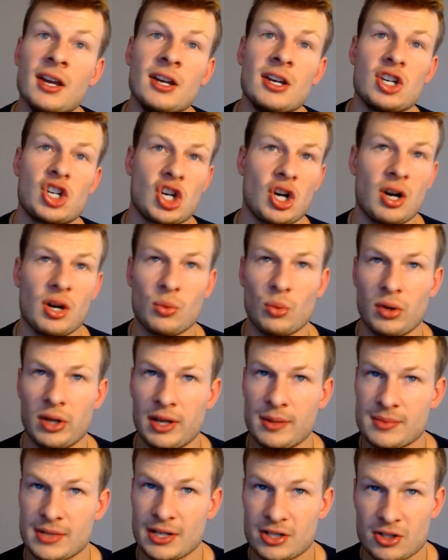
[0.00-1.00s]
Sean
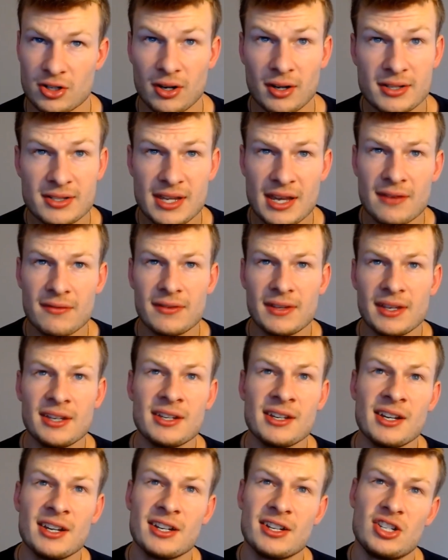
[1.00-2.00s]
Williams at strong safety,